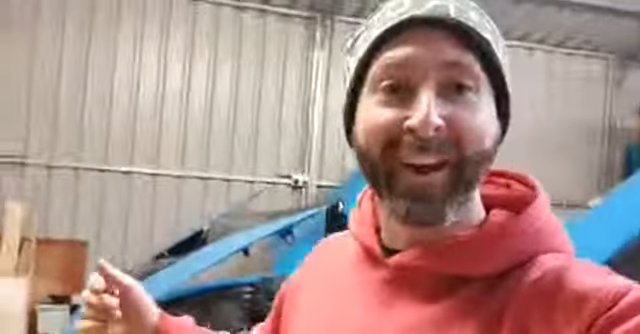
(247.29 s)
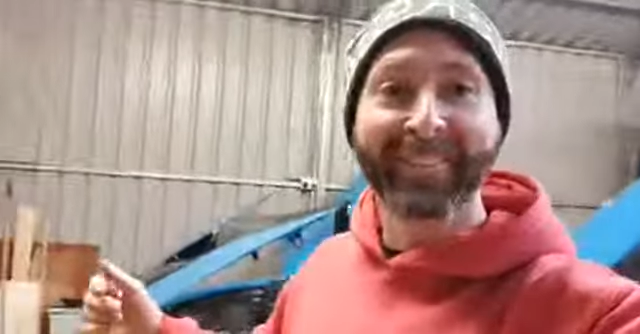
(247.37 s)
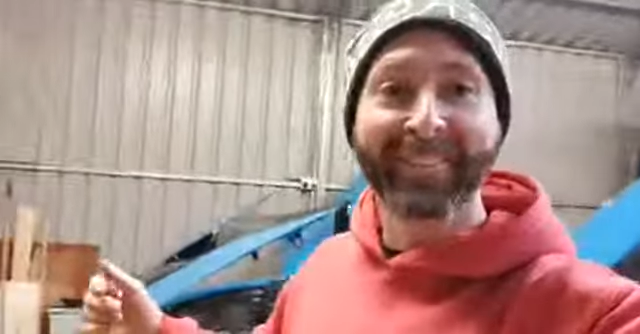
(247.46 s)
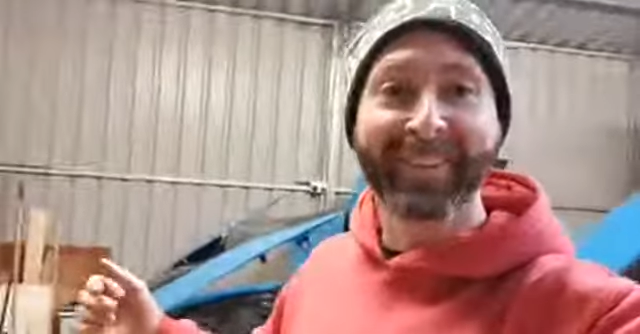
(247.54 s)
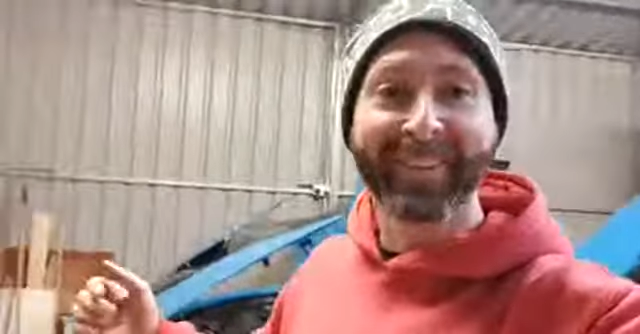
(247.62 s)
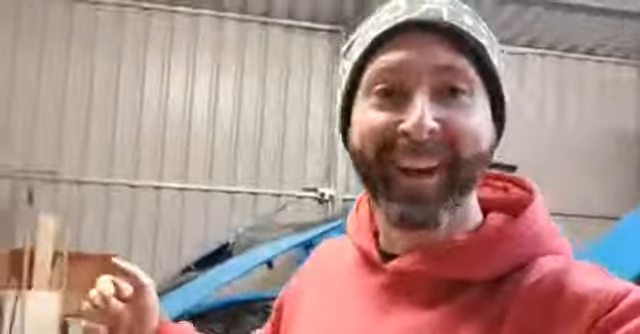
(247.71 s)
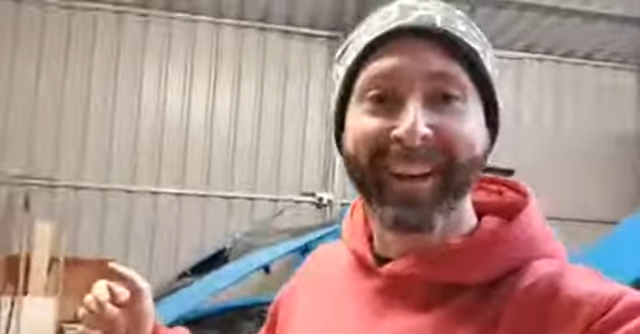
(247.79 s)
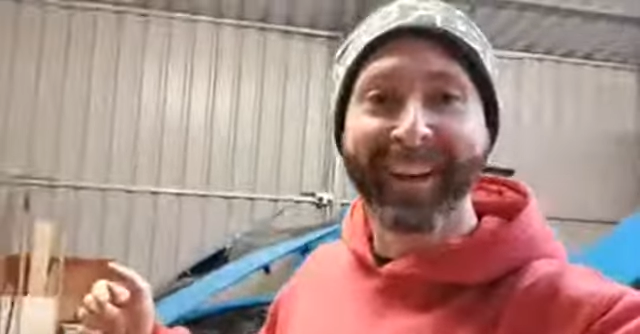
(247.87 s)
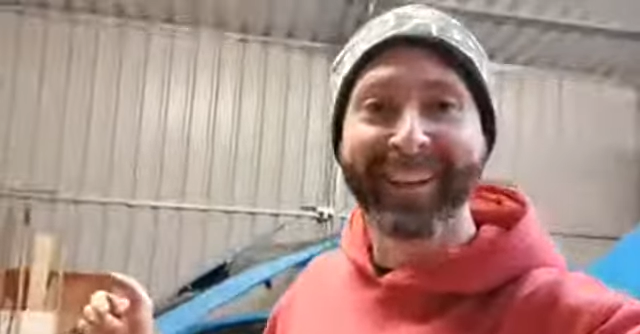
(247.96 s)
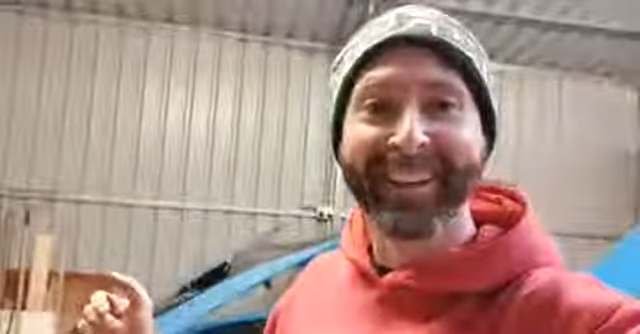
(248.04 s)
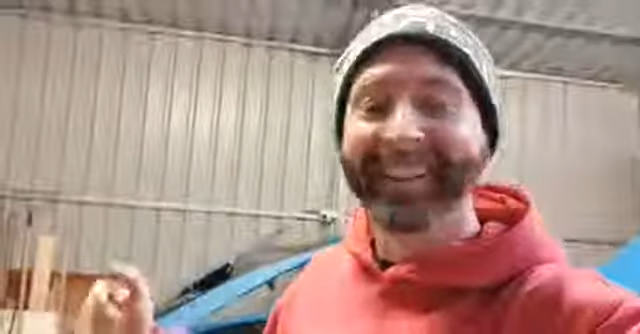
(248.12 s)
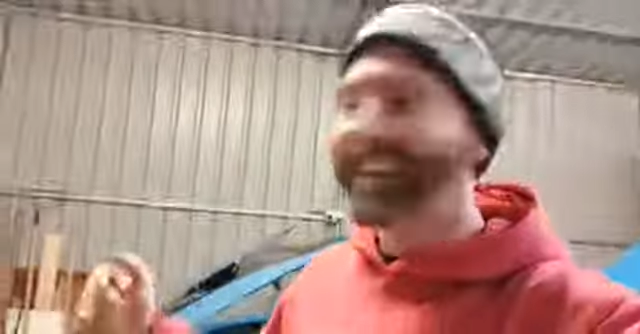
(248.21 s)
having the
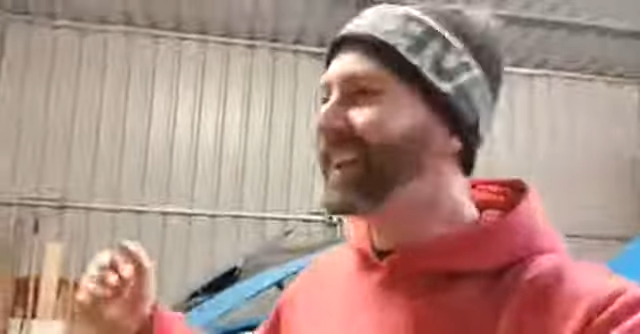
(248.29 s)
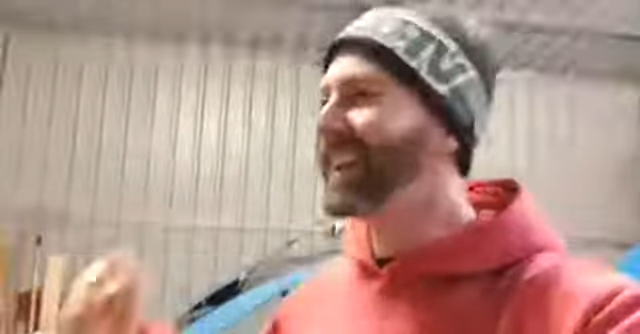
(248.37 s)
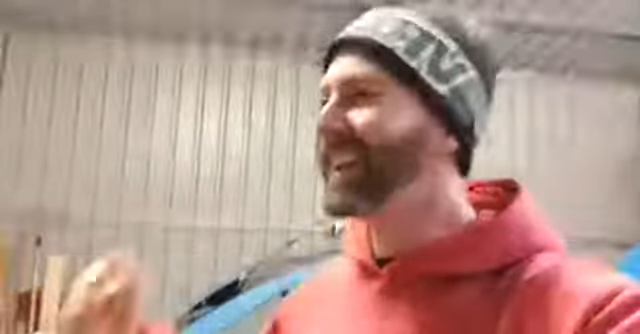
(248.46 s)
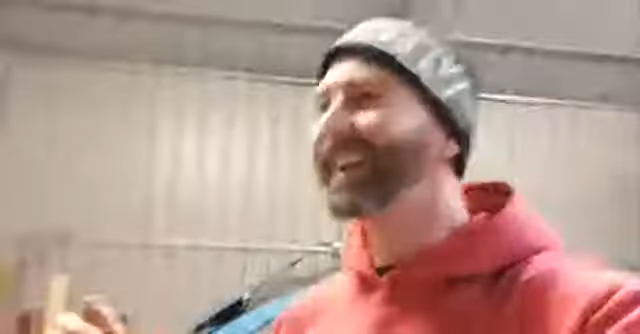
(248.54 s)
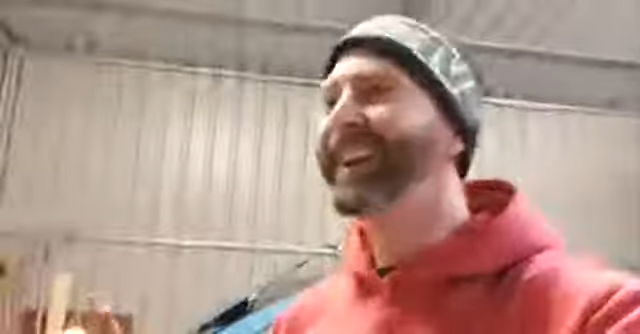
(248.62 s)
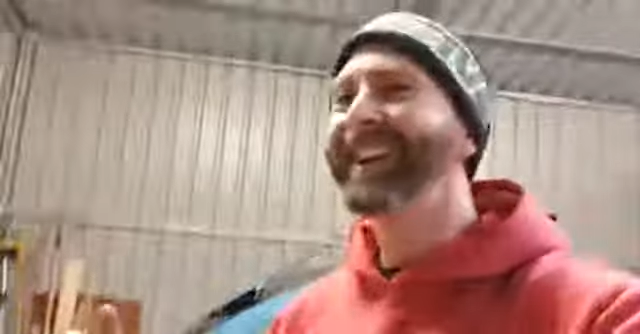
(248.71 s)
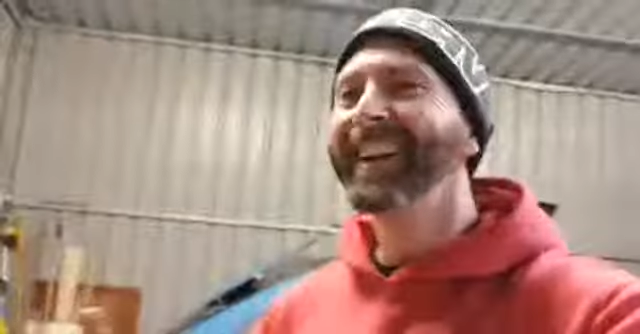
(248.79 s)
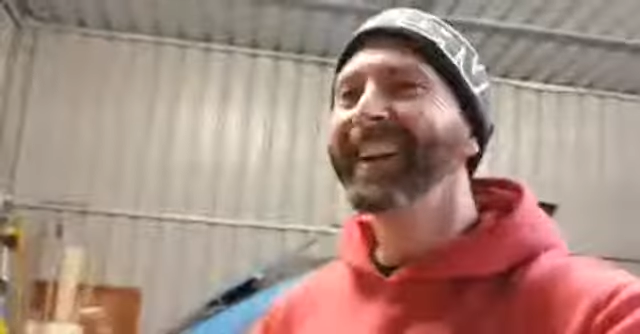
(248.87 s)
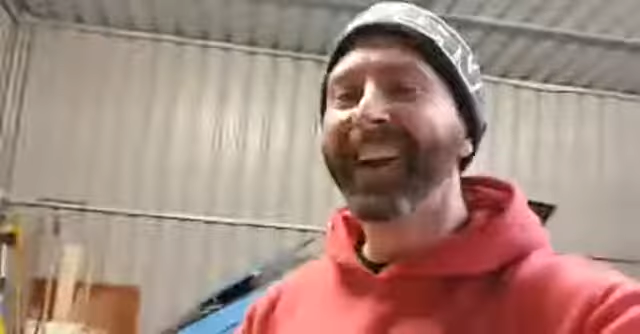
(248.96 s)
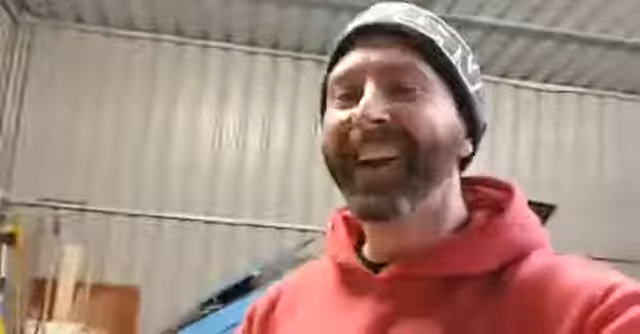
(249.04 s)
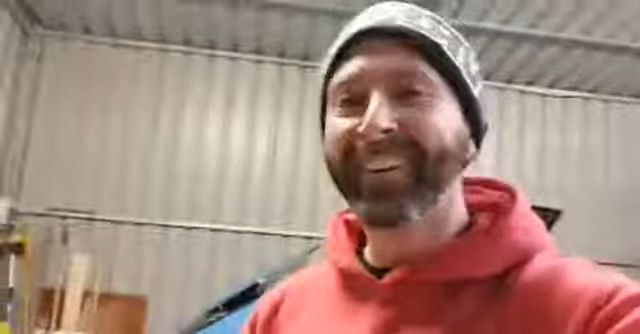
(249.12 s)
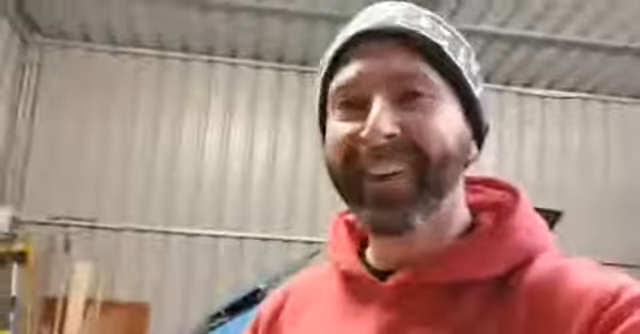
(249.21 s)
crack.
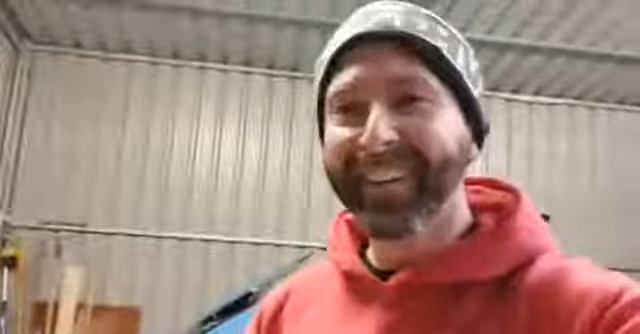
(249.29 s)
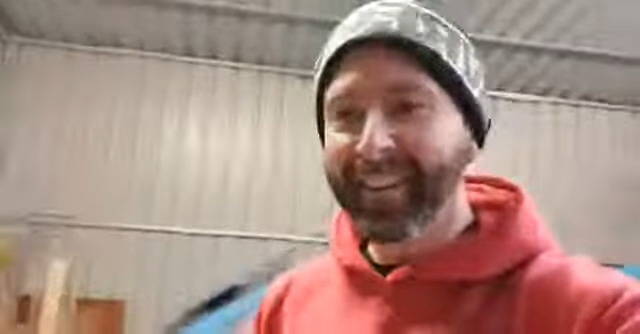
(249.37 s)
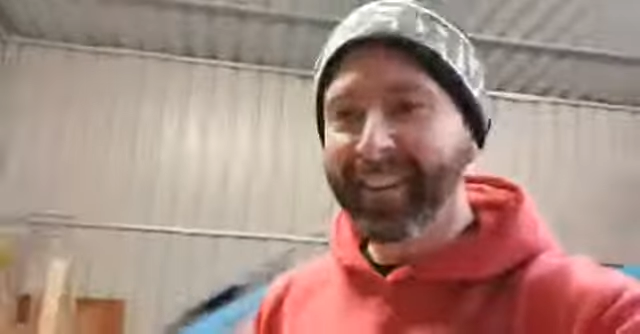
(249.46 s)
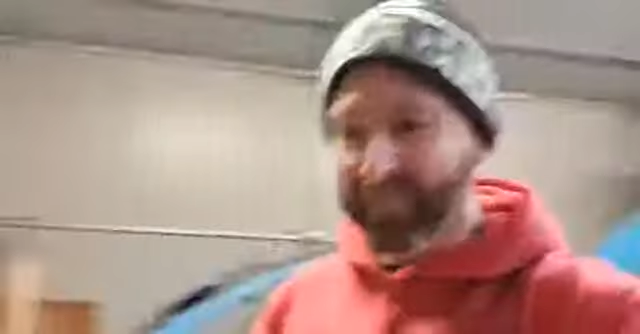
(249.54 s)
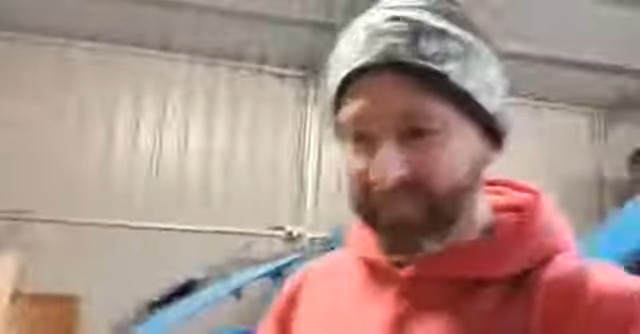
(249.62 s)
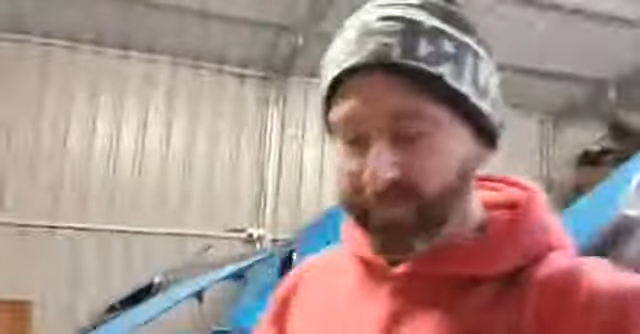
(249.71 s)
Okay?